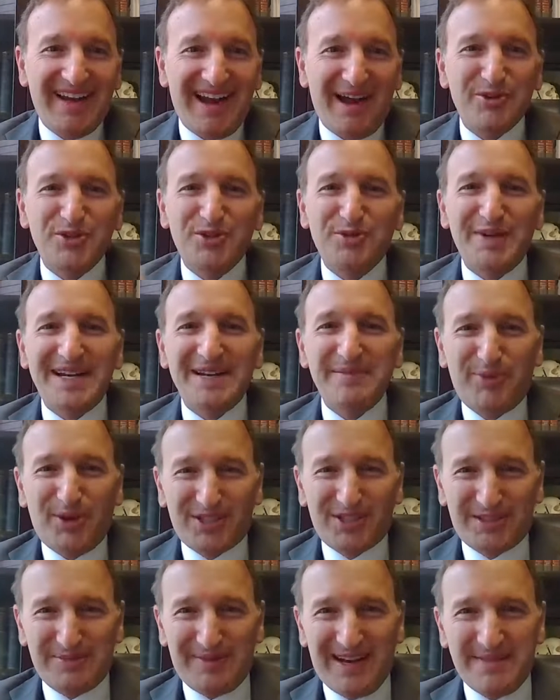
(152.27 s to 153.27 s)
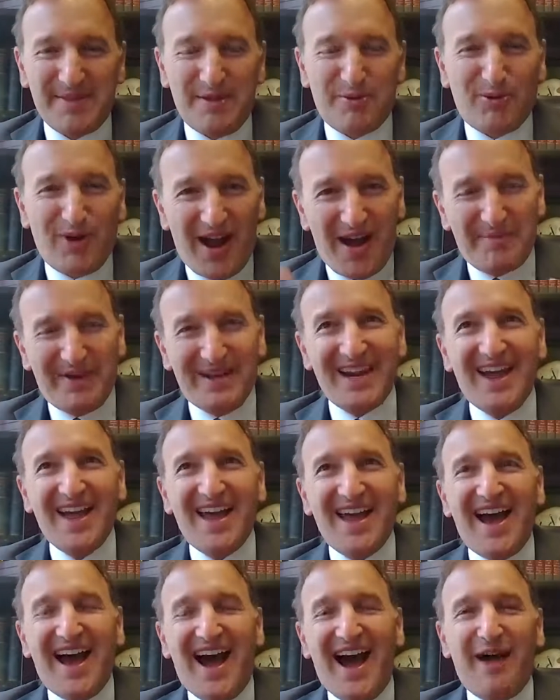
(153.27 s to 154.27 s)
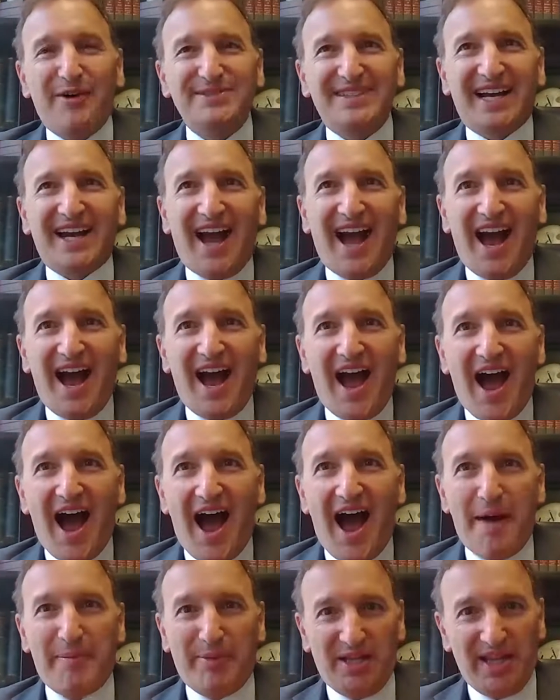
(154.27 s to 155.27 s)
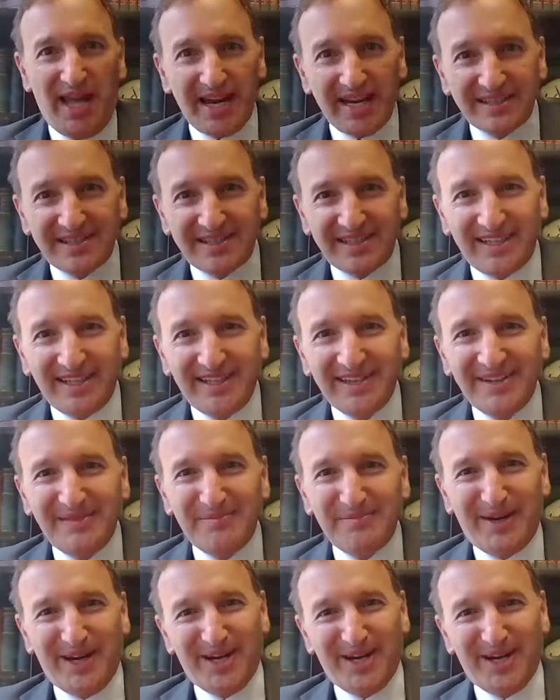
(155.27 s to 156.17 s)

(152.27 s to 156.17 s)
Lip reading: And I was reading books about him that were on I was like, I'm a legacy.